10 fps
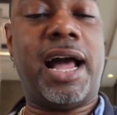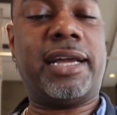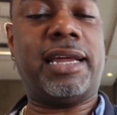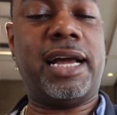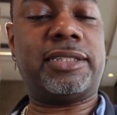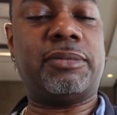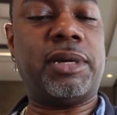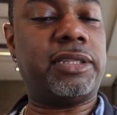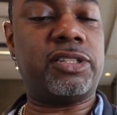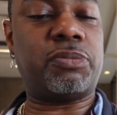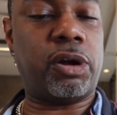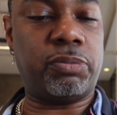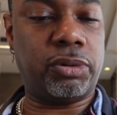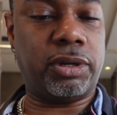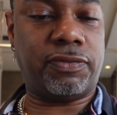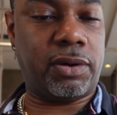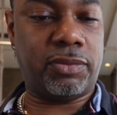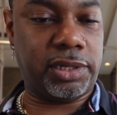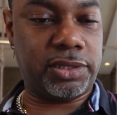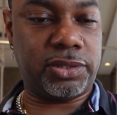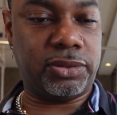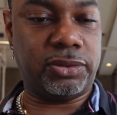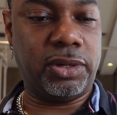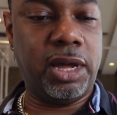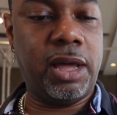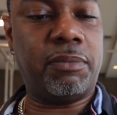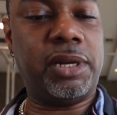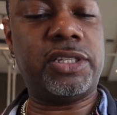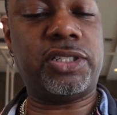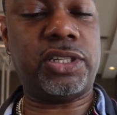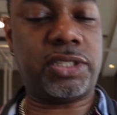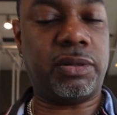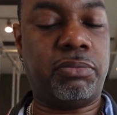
I can actually make this purple if I wanted to. Oh, really? It's just to